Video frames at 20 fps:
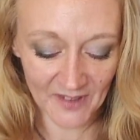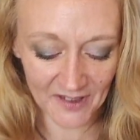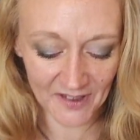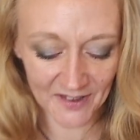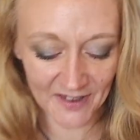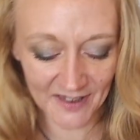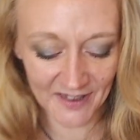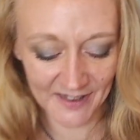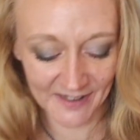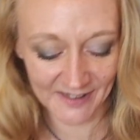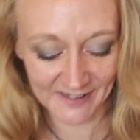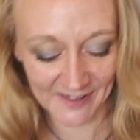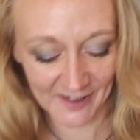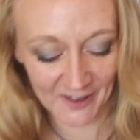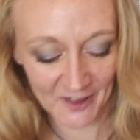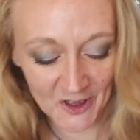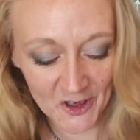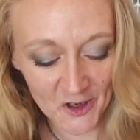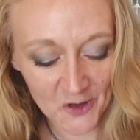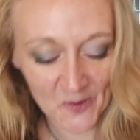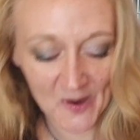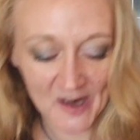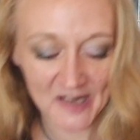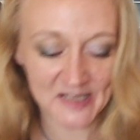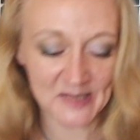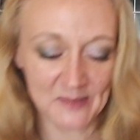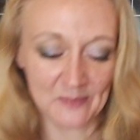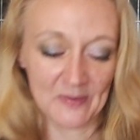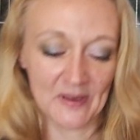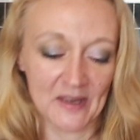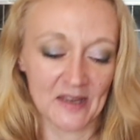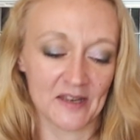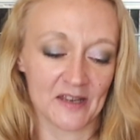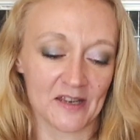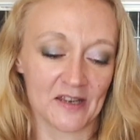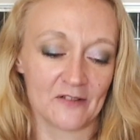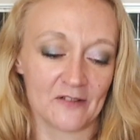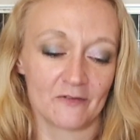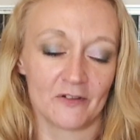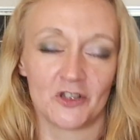It is a
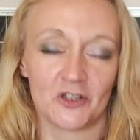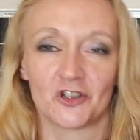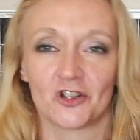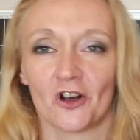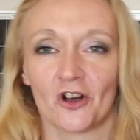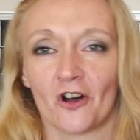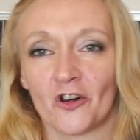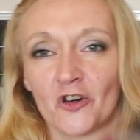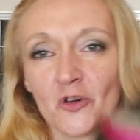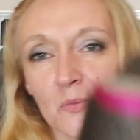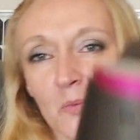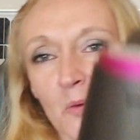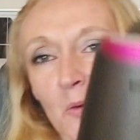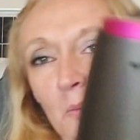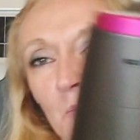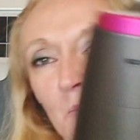USB rechargeable